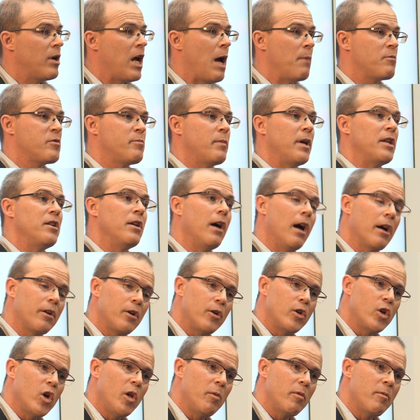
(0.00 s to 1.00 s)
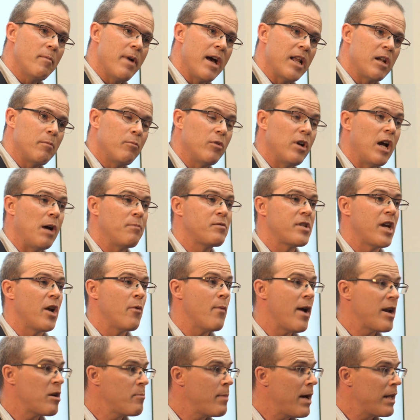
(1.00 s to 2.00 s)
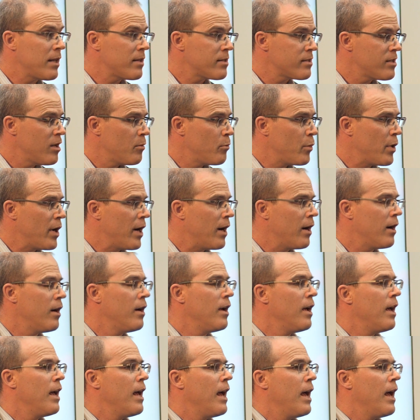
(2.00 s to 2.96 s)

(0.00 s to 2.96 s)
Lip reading: Perhaps my doctor told me about it. Perhaps I read about it somewhere.